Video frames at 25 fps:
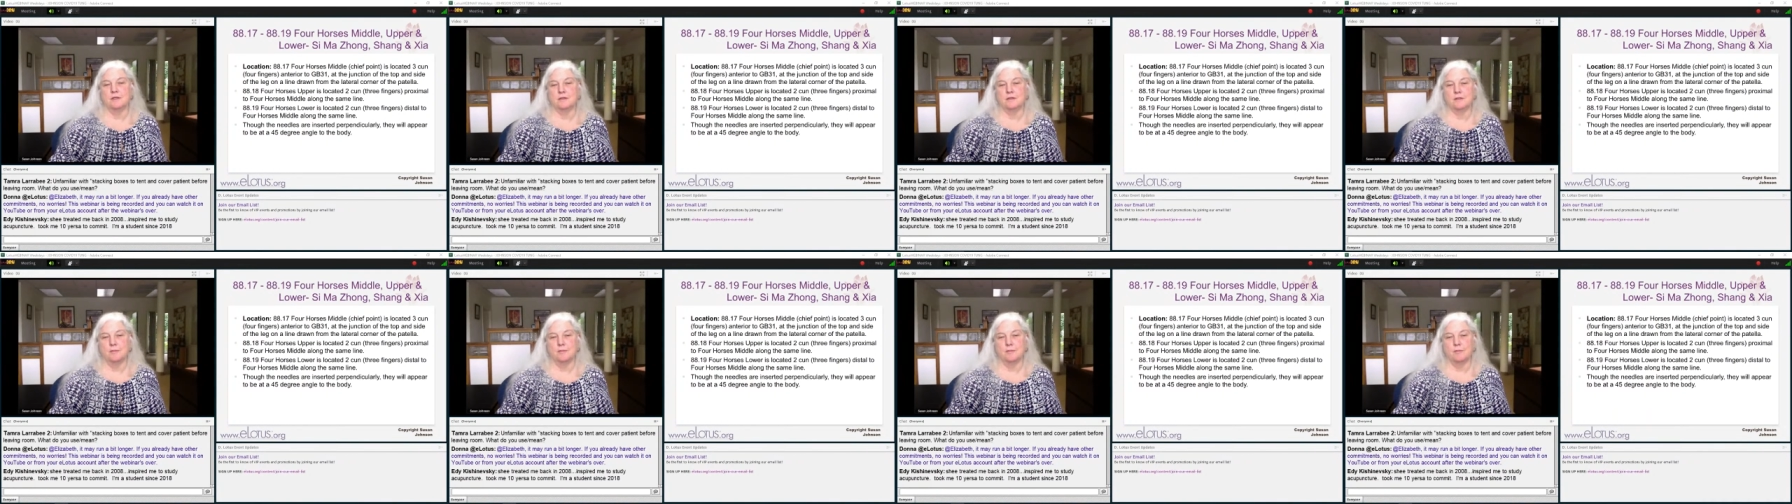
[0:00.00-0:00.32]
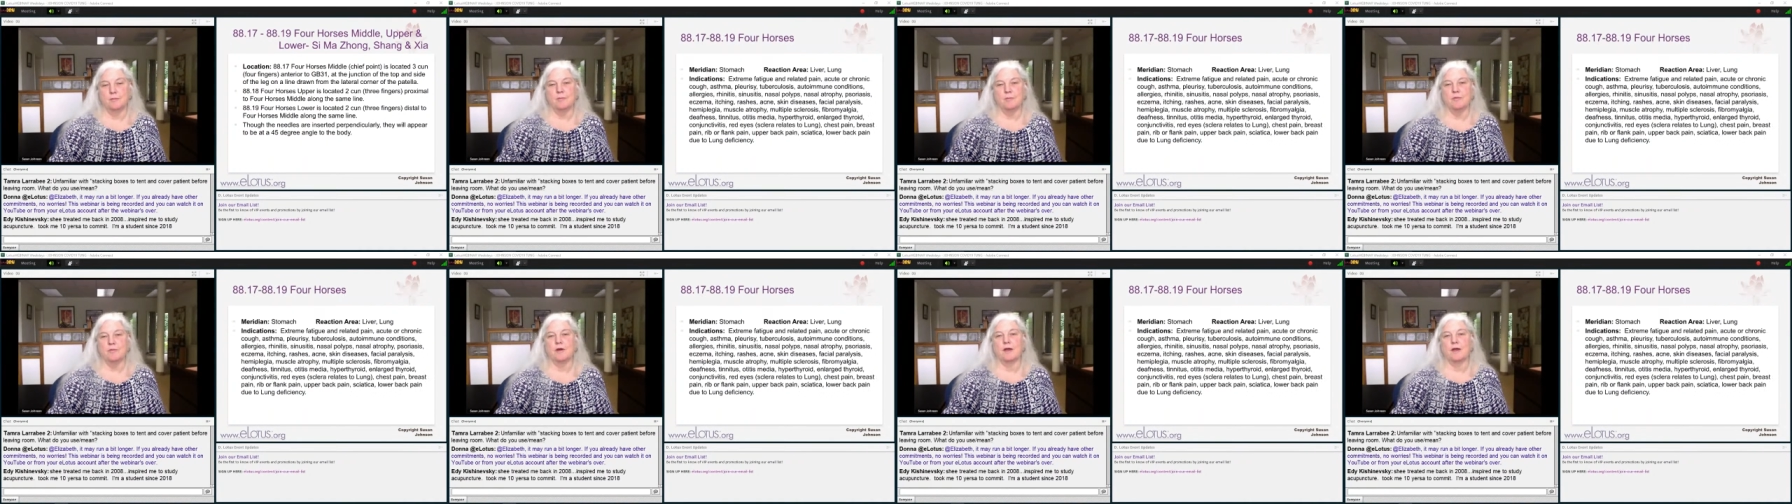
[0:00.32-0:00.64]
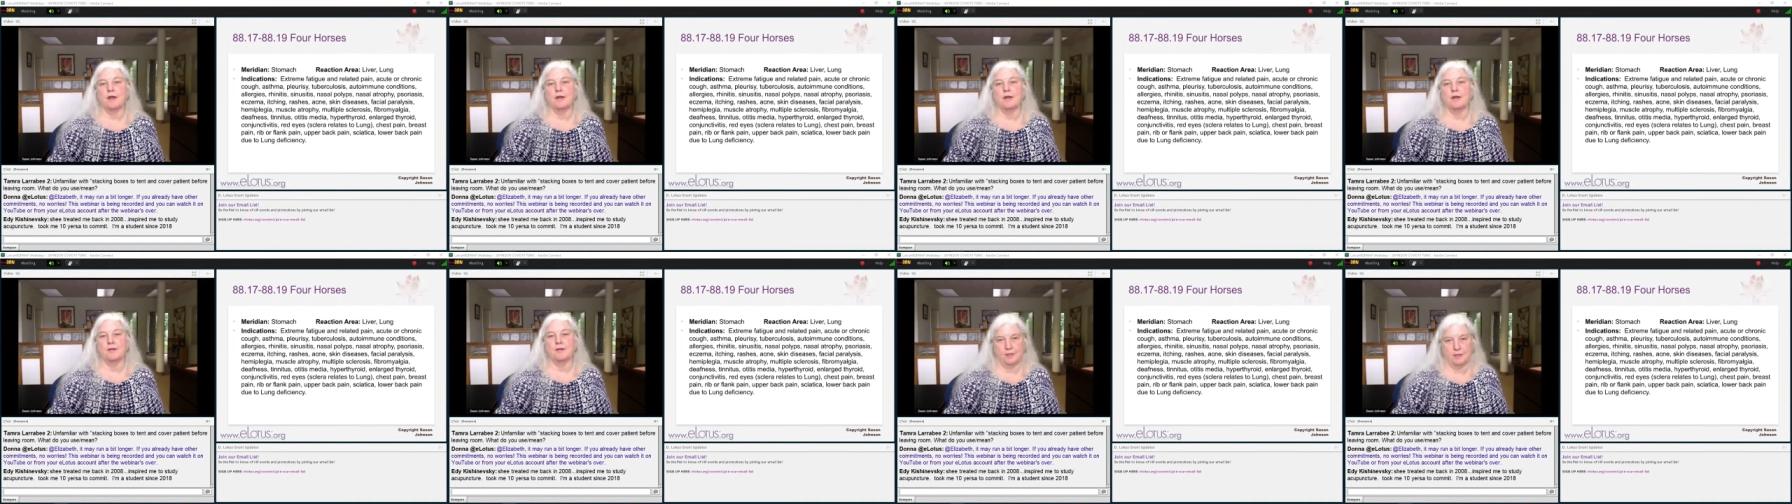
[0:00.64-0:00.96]
to
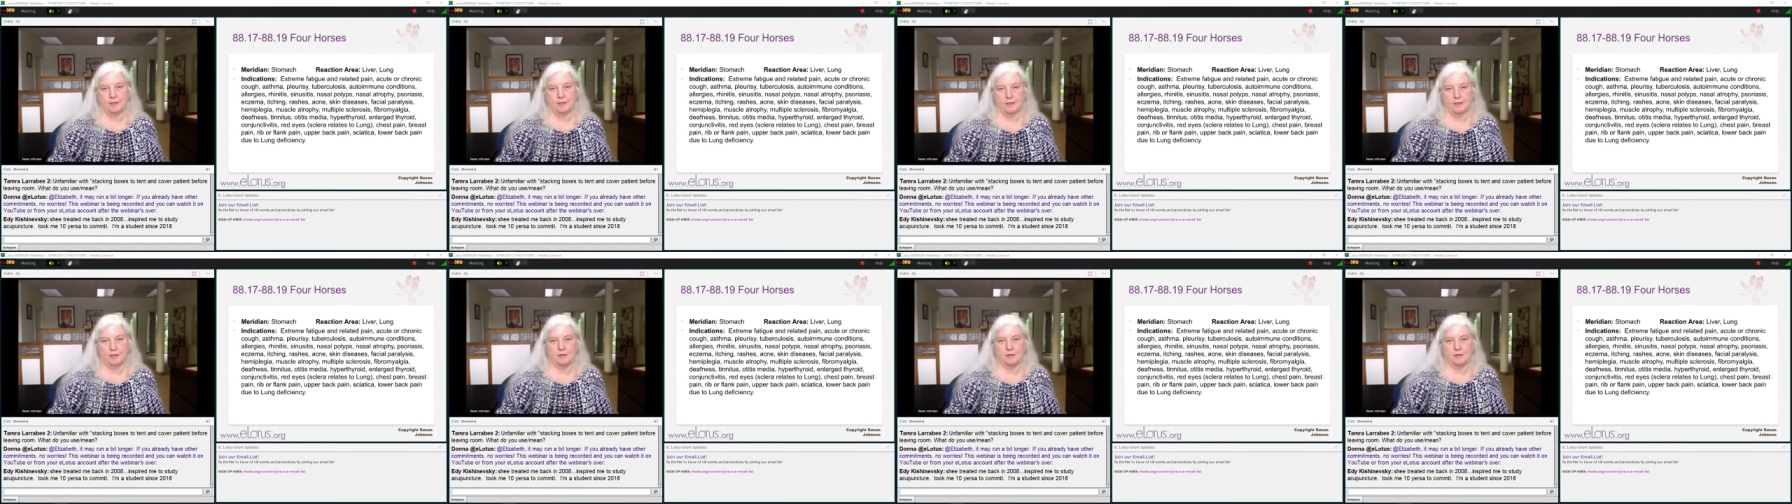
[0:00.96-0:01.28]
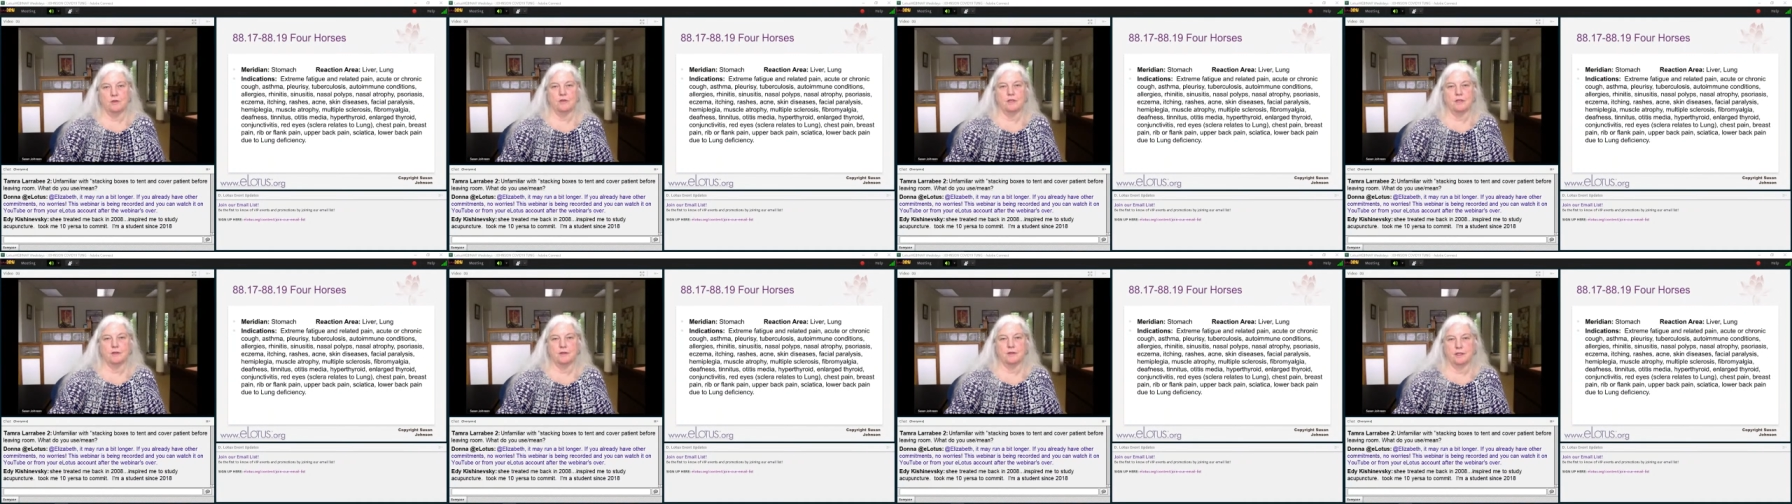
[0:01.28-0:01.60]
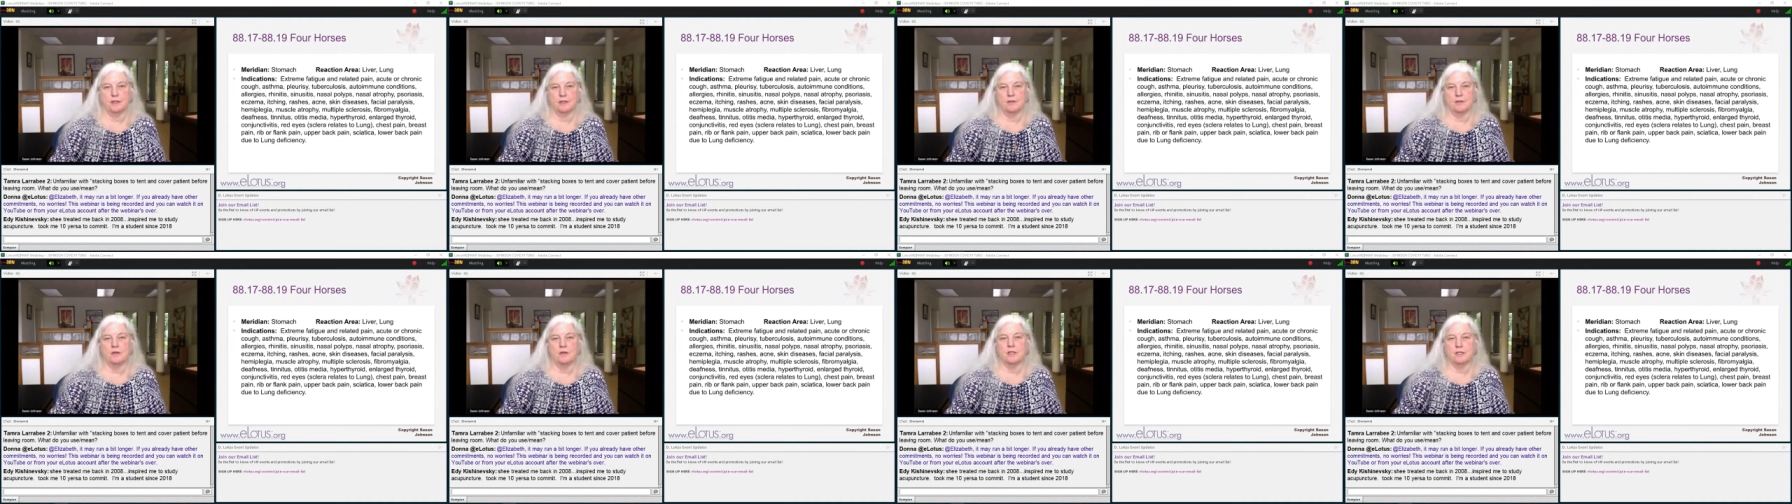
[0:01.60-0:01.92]
memorize, then look
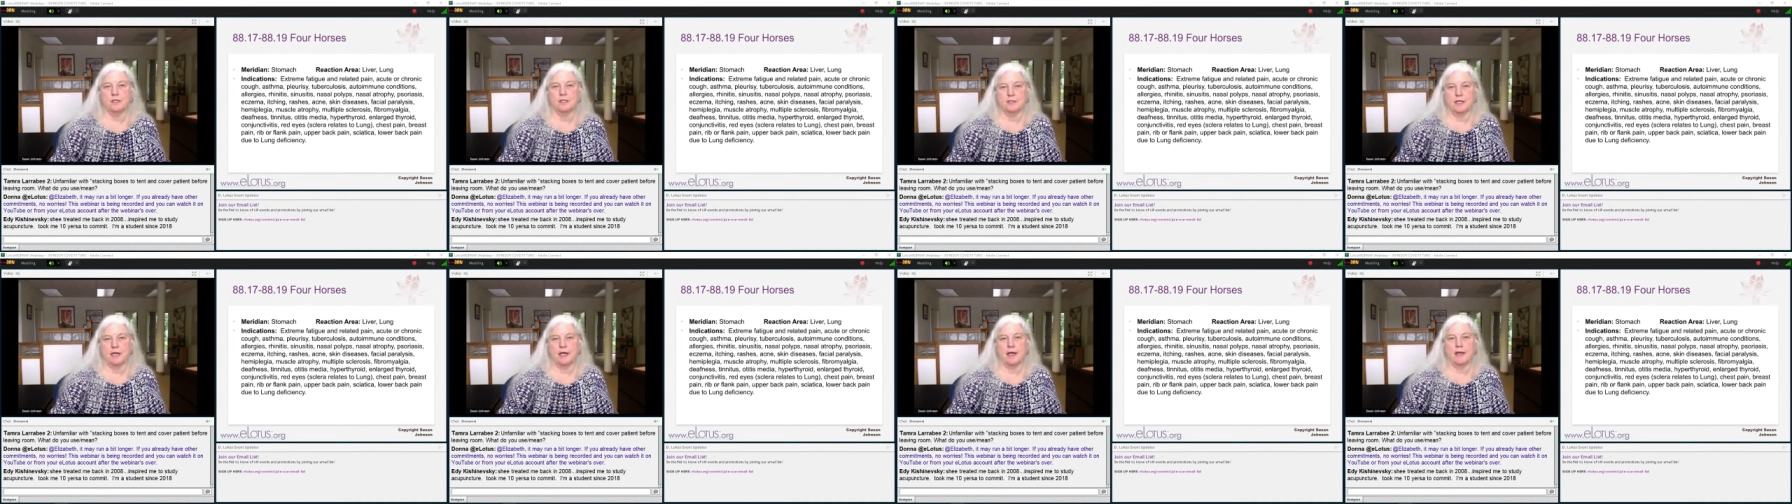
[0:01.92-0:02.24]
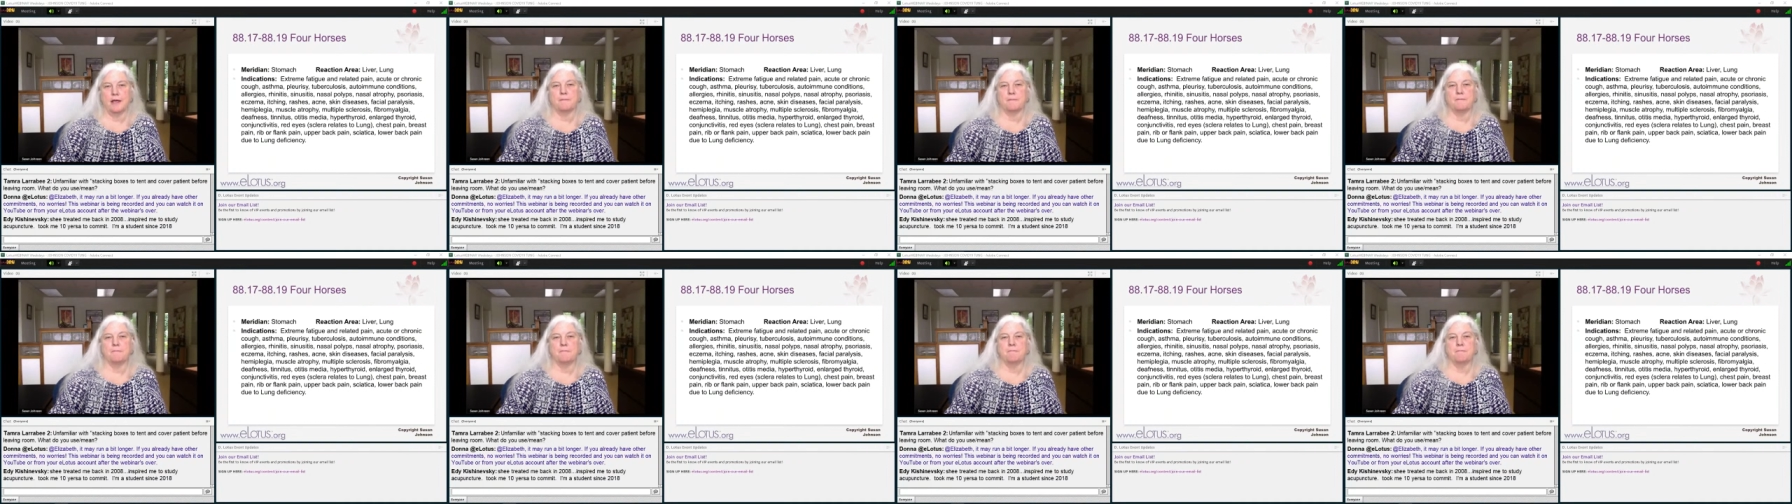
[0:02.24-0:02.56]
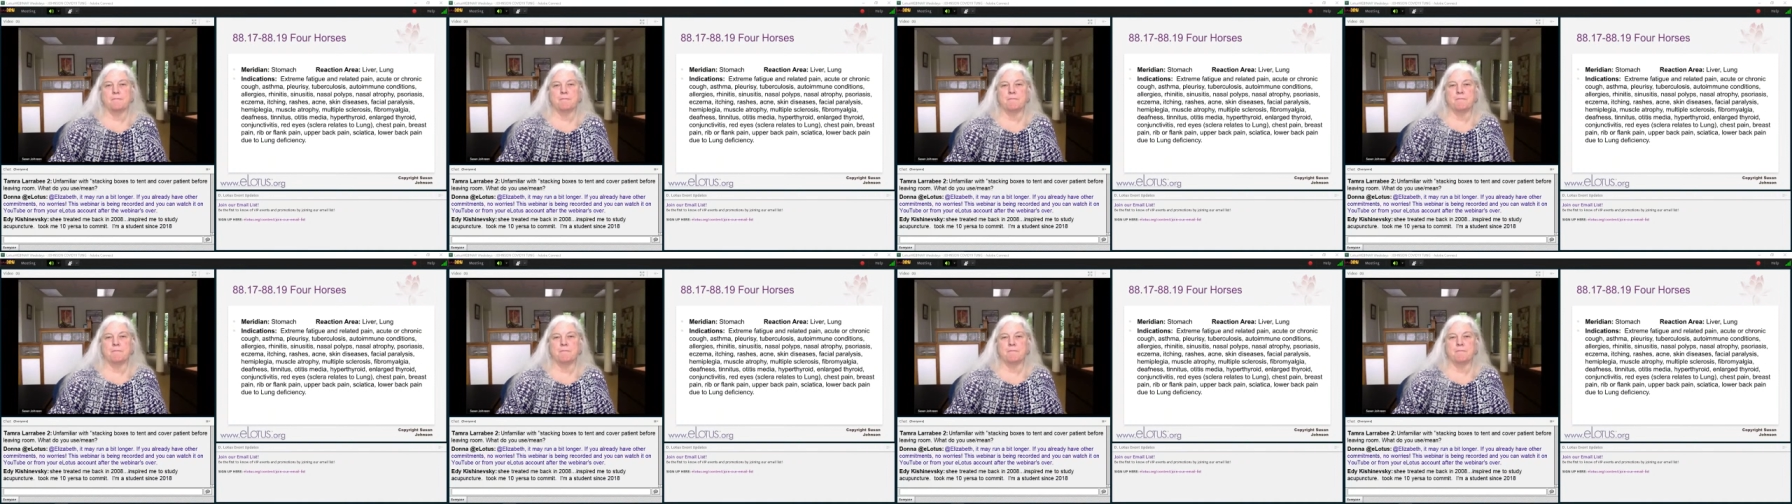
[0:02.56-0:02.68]
at look at that.